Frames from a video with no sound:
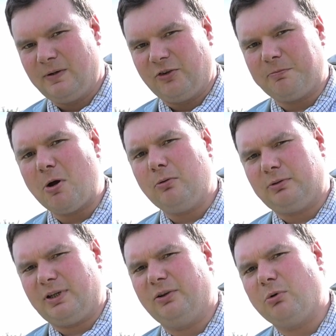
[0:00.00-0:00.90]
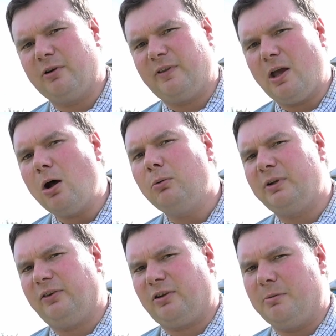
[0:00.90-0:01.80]
Spalt is one of the
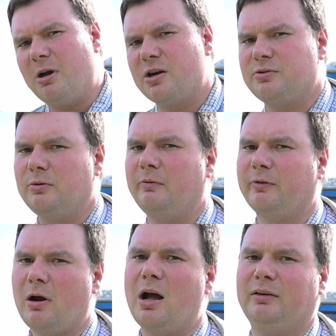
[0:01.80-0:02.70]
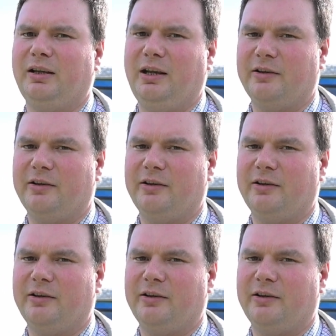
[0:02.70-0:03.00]
oldest commercial varieties